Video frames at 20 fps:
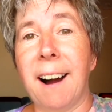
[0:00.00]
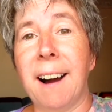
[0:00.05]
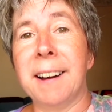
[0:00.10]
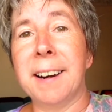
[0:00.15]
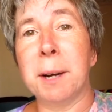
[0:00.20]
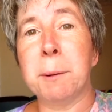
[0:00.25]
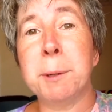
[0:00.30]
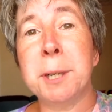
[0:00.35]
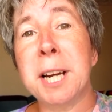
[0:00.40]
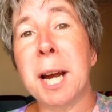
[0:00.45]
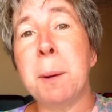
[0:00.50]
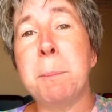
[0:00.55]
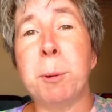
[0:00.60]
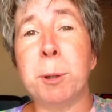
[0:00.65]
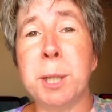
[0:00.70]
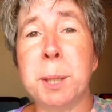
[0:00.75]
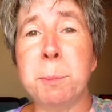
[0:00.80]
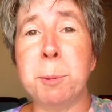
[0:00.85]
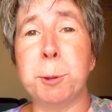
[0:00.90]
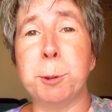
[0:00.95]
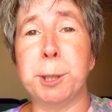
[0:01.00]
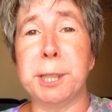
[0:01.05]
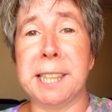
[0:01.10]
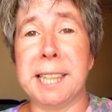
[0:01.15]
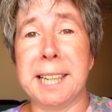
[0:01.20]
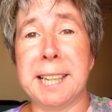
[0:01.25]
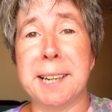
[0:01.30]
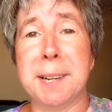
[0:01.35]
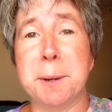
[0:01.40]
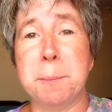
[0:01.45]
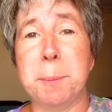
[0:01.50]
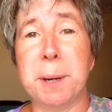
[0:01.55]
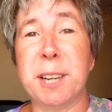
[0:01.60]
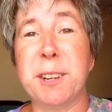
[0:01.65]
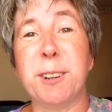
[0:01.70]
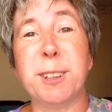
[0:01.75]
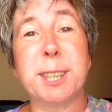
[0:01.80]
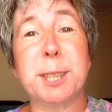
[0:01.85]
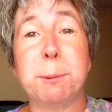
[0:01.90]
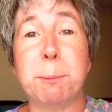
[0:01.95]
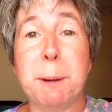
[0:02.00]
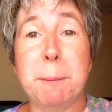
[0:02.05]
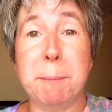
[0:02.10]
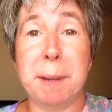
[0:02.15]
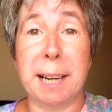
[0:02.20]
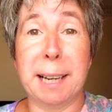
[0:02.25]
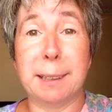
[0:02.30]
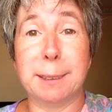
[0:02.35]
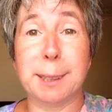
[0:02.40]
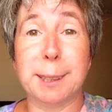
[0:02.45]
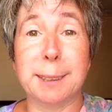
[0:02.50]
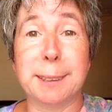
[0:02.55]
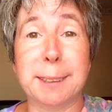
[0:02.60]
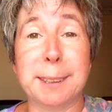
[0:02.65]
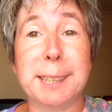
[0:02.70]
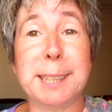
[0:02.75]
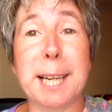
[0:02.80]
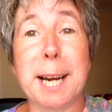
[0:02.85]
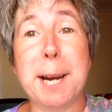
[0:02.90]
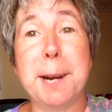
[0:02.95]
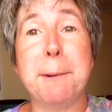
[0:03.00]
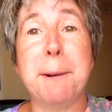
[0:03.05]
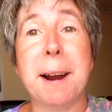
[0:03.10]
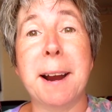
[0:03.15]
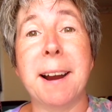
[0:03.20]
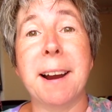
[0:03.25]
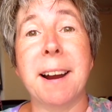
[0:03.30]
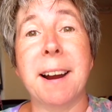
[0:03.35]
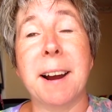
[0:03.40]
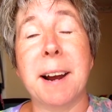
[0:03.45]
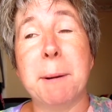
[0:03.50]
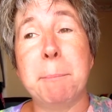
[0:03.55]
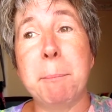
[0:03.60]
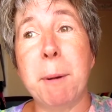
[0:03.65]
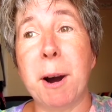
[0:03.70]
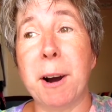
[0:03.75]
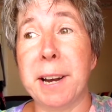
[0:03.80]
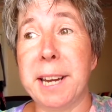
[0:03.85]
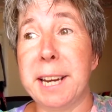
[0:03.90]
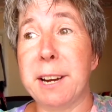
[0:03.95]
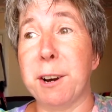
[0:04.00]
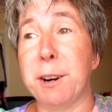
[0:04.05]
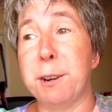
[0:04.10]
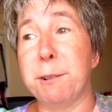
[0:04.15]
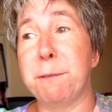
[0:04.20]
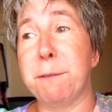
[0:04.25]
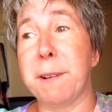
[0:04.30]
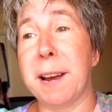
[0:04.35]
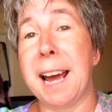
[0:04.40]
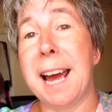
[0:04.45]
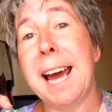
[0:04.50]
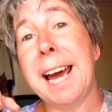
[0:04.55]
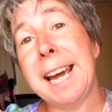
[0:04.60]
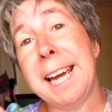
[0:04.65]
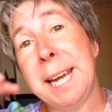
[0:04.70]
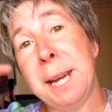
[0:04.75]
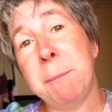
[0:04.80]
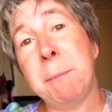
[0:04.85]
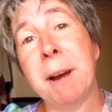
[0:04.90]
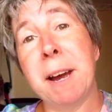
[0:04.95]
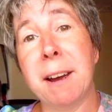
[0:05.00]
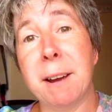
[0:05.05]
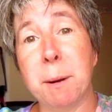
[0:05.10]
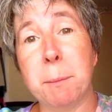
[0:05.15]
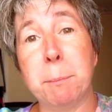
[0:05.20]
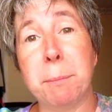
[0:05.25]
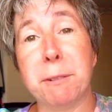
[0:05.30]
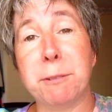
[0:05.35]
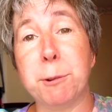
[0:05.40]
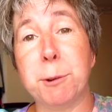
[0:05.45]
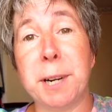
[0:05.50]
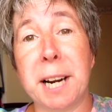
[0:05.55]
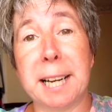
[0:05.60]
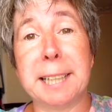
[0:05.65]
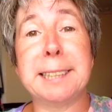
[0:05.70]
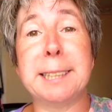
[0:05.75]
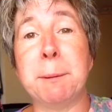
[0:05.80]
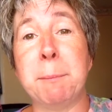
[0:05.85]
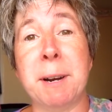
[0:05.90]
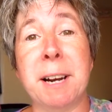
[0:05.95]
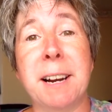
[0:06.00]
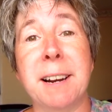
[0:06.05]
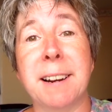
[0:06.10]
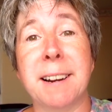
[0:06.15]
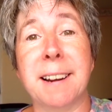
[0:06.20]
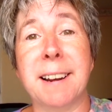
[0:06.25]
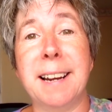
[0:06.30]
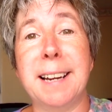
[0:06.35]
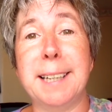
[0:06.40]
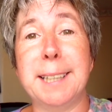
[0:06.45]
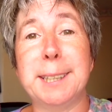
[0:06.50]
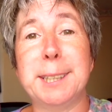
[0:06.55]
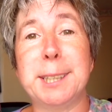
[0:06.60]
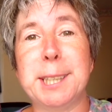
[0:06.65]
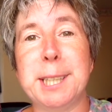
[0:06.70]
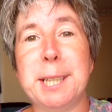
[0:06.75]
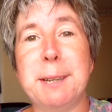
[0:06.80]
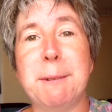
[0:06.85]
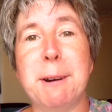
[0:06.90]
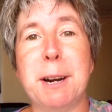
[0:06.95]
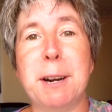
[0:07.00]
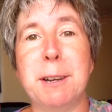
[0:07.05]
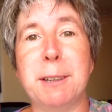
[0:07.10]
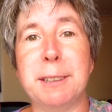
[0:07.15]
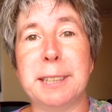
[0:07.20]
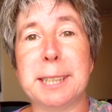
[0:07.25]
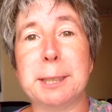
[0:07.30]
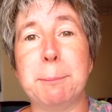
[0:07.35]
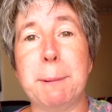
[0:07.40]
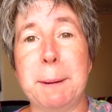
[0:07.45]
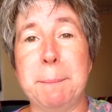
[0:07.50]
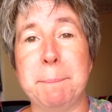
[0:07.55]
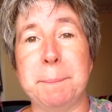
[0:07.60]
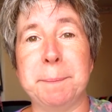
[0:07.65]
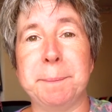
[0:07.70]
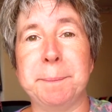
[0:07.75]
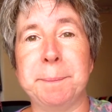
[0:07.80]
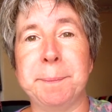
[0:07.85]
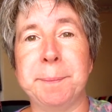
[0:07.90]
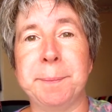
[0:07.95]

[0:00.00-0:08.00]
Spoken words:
and I want to go bodyboarding, but I can't swim yet. So my kind of aim before next summer is to learn to swim.